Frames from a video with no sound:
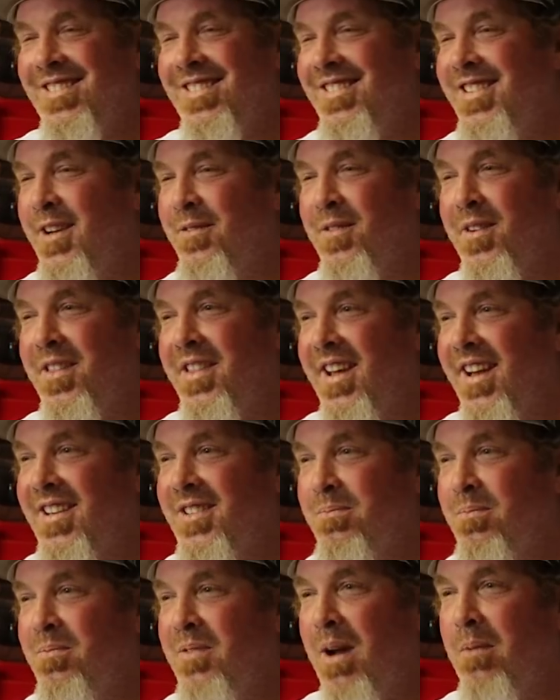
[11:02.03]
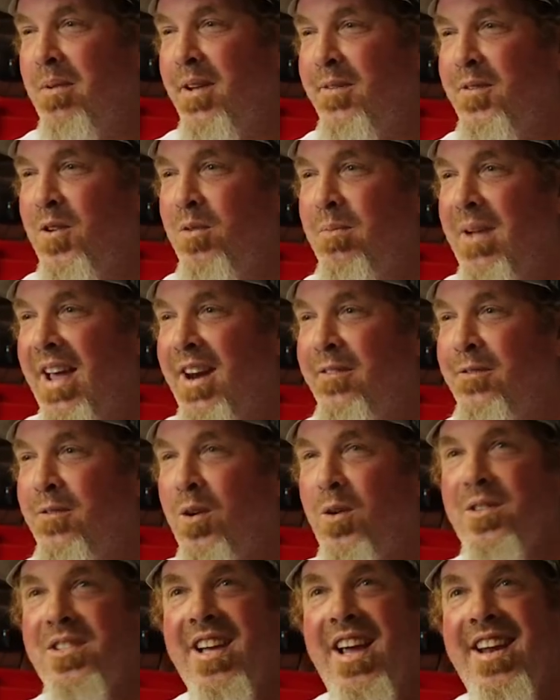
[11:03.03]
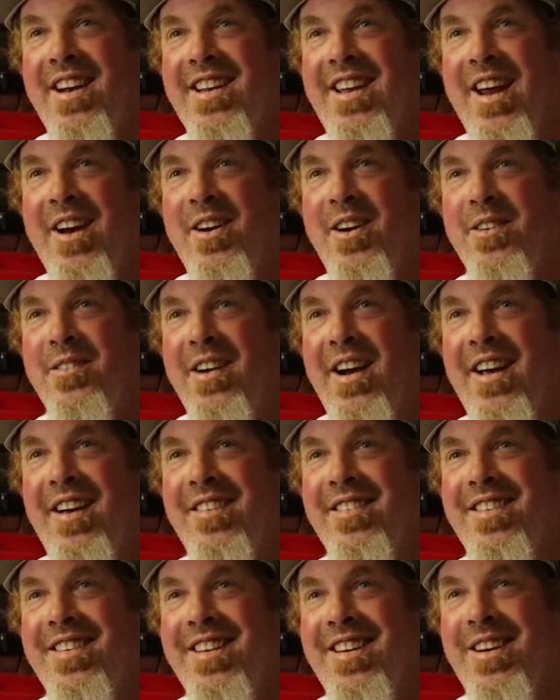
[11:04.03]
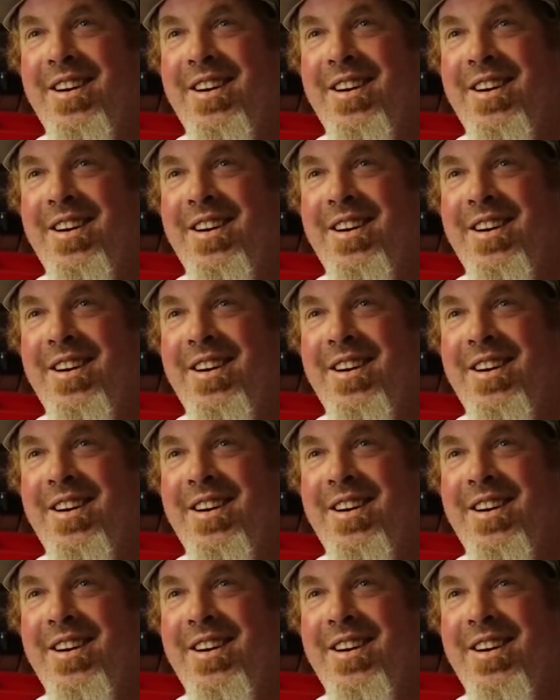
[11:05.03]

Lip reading: different things, probably a few manifolds I had to carry around,